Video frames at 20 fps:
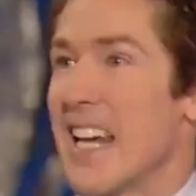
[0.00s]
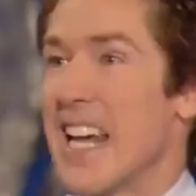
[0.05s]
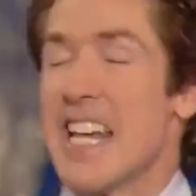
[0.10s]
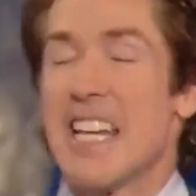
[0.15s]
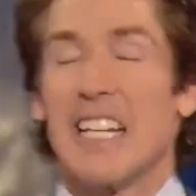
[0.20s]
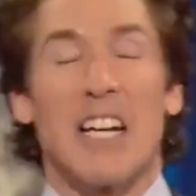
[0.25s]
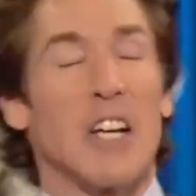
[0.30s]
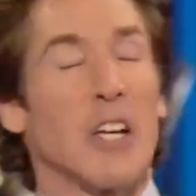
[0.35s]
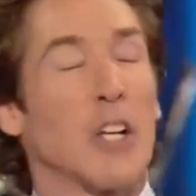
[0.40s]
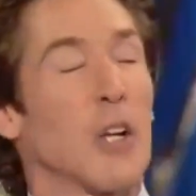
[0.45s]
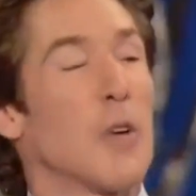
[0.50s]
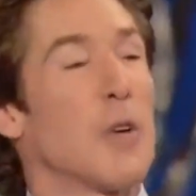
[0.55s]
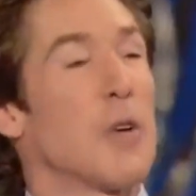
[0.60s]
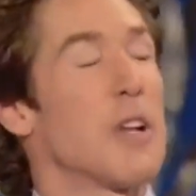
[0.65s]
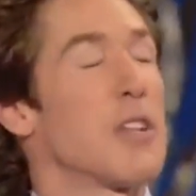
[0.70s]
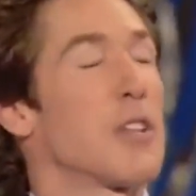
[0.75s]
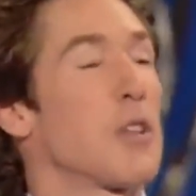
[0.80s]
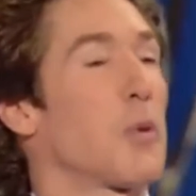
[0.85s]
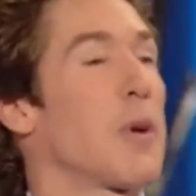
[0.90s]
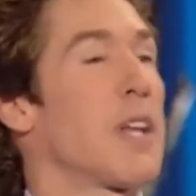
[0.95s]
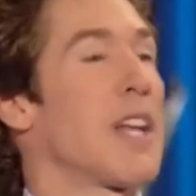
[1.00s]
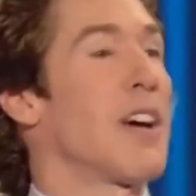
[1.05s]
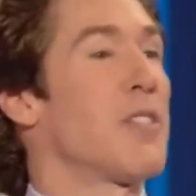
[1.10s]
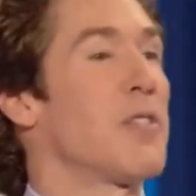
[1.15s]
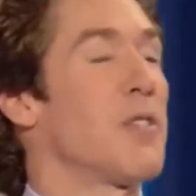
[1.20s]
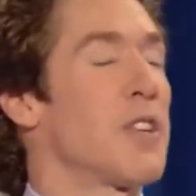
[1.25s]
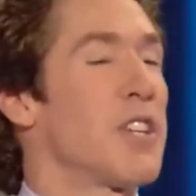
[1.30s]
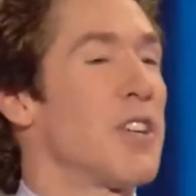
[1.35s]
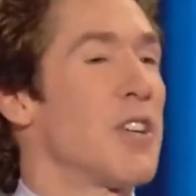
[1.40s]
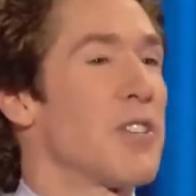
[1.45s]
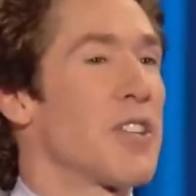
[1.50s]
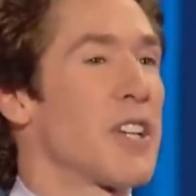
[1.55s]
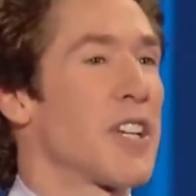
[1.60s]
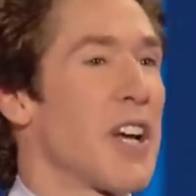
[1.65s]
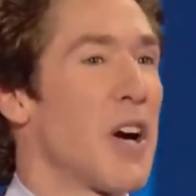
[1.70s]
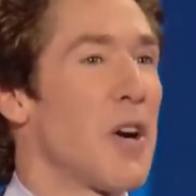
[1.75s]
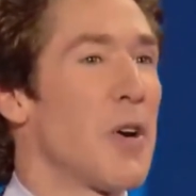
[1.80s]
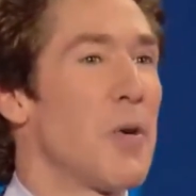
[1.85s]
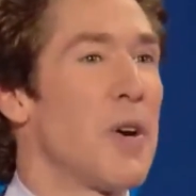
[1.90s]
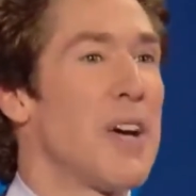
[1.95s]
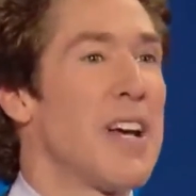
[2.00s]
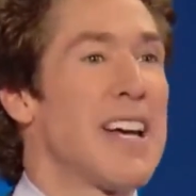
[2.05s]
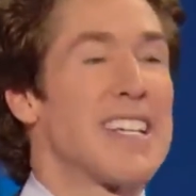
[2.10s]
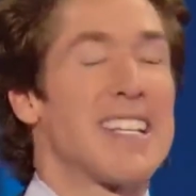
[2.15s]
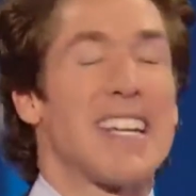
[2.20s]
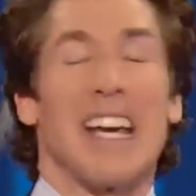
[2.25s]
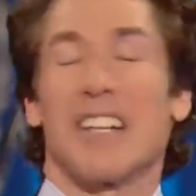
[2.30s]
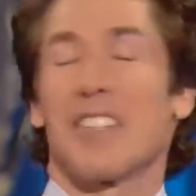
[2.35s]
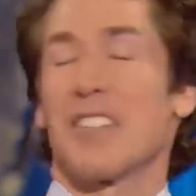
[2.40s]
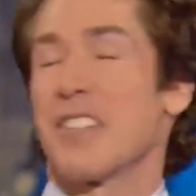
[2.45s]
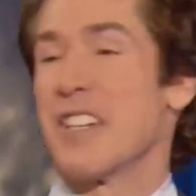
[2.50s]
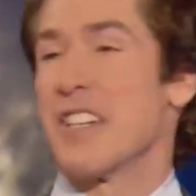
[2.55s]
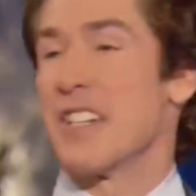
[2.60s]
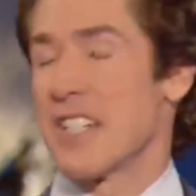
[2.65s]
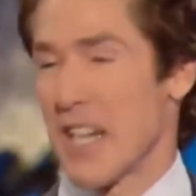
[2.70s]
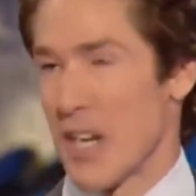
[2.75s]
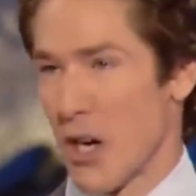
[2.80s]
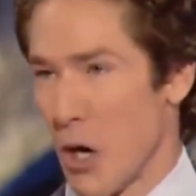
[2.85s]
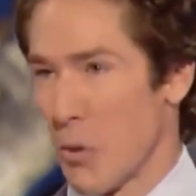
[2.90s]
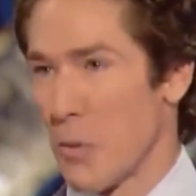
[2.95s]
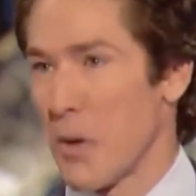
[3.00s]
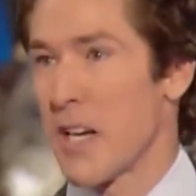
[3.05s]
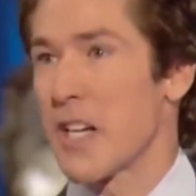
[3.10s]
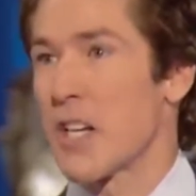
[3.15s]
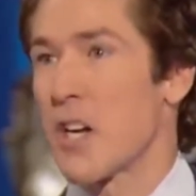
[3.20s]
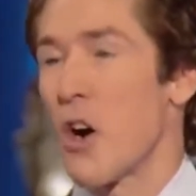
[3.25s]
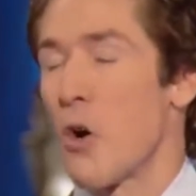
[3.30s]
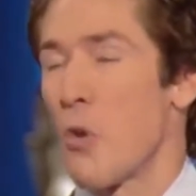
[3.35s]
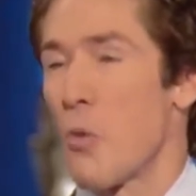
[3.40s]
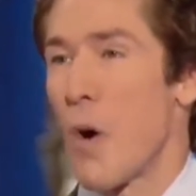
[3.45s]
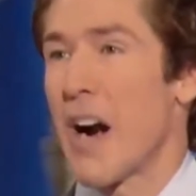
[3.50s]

He concluded 300 years ago, Texans had already gone